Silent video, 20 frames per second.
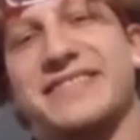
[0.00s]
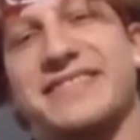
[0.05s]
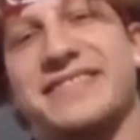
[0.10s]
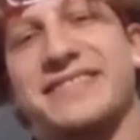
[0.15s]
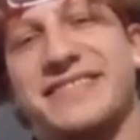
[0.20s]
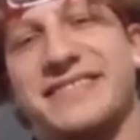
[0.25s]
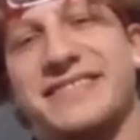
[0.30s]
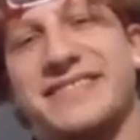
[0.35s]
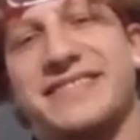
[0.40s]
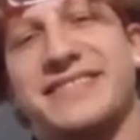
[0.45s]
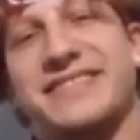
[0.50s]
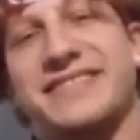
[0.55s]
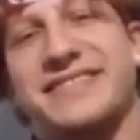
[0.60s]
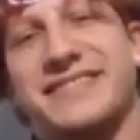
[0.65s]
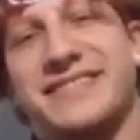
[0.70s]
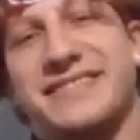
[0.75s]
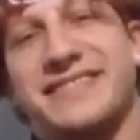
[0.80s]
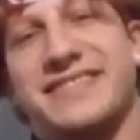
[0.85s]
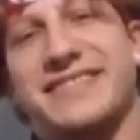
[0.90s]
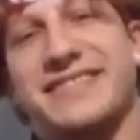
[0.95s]

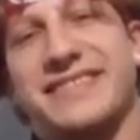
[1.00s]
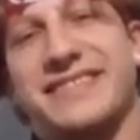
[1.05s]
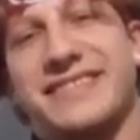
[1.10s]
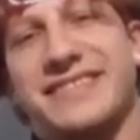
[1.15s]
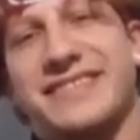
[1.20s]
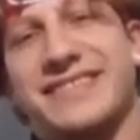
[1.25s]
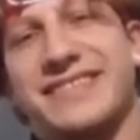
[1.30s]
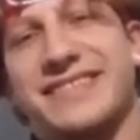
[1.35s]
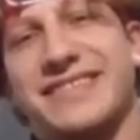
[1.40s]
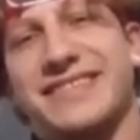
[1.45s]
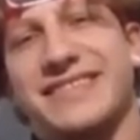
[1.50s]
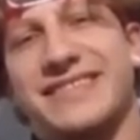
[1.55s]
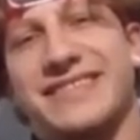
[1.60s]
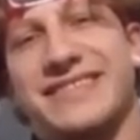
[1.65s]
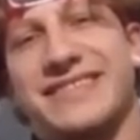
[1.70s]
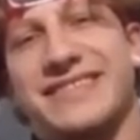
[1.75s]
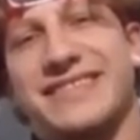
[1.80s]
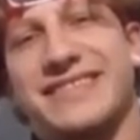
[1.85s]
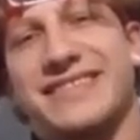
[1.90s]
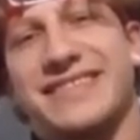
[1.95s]

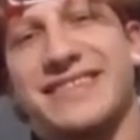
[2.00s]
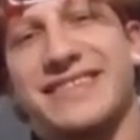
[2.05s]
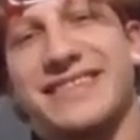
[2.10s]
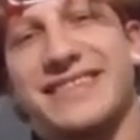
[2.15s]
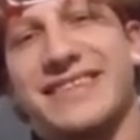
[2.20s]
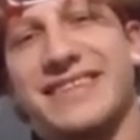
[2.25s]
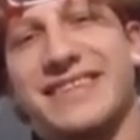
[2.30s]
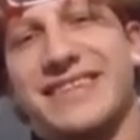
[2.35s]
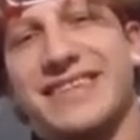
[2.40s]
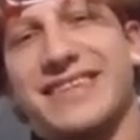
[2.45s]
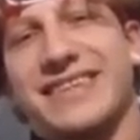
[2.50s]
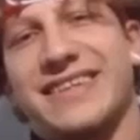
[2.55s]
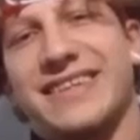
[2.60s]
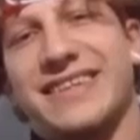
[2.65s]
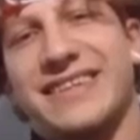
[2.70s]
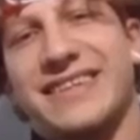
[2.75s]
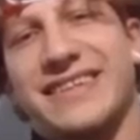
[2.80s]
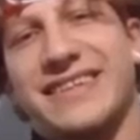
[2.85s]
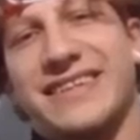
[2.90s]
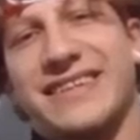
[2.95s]

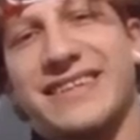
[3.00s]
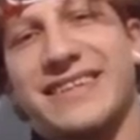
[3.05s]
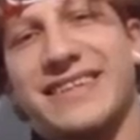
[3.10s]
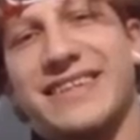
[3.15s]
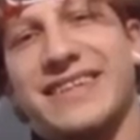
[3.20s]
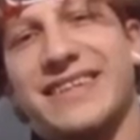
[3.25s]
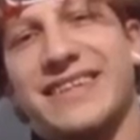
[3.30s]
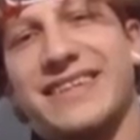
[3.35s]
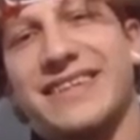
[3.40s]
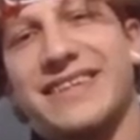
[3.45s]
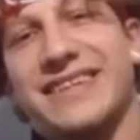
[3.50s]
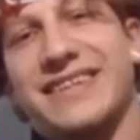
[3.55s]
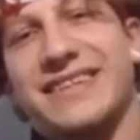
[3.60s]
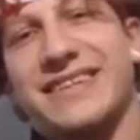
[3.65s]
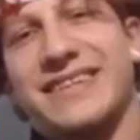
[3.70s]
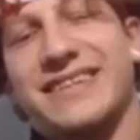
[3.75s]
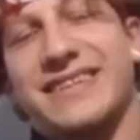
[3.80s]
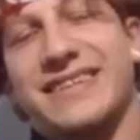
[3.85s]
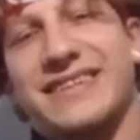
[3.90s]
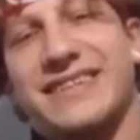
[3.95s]

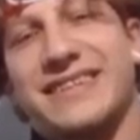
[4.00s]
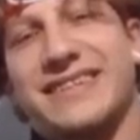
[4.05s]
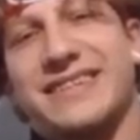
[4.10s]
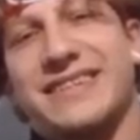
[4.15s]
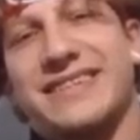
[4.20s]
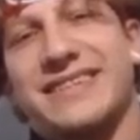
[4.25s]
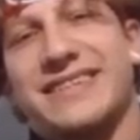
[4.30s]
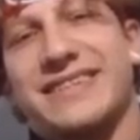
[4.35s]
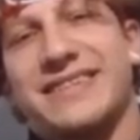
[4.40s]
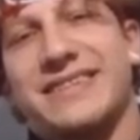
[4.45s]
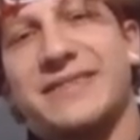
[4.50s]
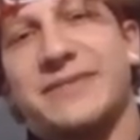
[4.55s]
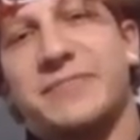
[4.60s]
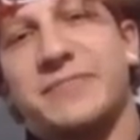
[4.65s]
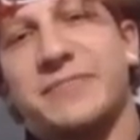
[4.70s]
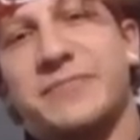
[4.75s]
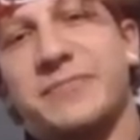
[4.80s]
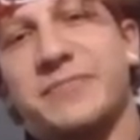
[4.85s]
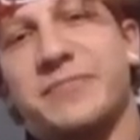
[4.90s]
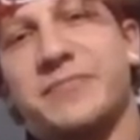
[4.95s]

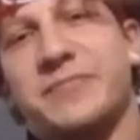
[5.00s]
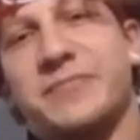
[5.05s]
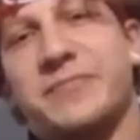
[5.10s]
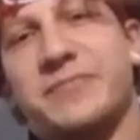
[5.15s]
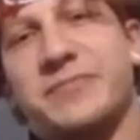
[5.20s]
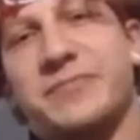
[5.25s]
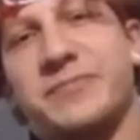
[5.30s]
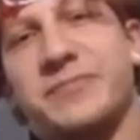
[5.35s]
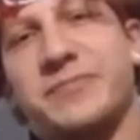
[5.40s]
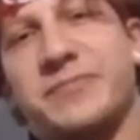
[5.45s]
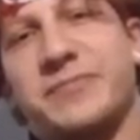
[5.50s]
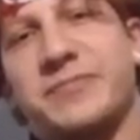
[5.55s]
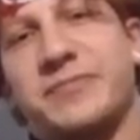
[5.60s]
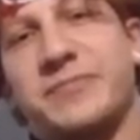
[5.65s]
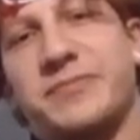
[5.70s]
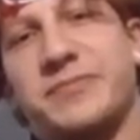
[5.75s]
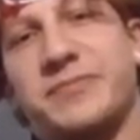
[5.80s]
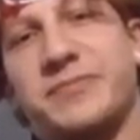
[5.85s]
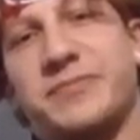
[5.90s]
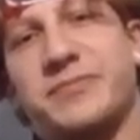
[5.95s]

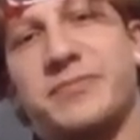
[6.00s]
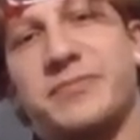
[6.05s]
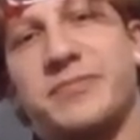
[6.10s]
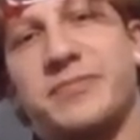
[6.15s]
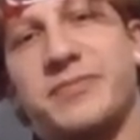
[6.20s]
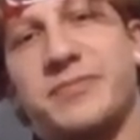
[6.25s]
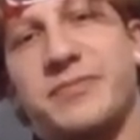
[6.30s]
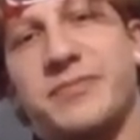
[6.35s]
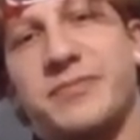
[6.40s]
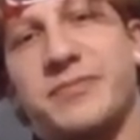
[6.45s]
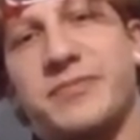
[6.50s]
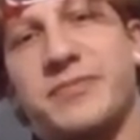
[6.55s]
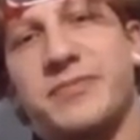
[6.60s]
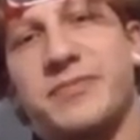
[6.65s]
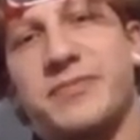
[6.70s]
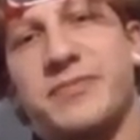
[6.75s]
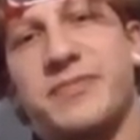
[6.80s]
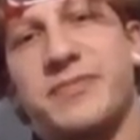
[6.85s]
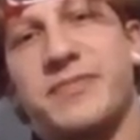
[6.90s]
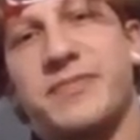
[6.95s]

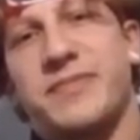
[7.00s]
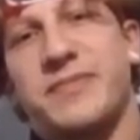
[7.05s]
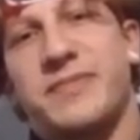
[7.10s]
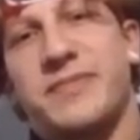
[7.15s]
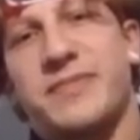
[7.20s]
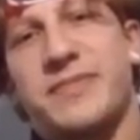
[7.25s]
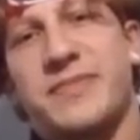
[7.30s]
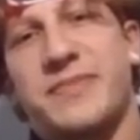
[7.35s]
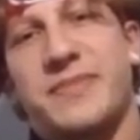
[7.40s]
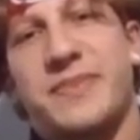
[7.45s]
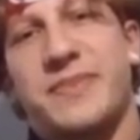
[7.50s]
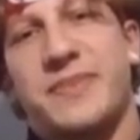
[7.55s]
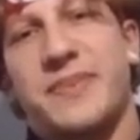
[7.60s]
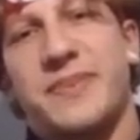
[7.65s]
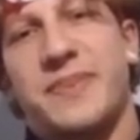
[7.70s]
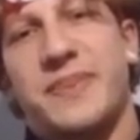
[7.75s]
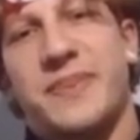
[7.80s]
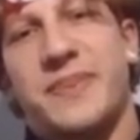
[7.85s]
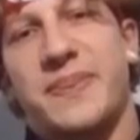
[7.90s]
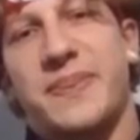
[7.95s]
No words are spoken by the person on screen.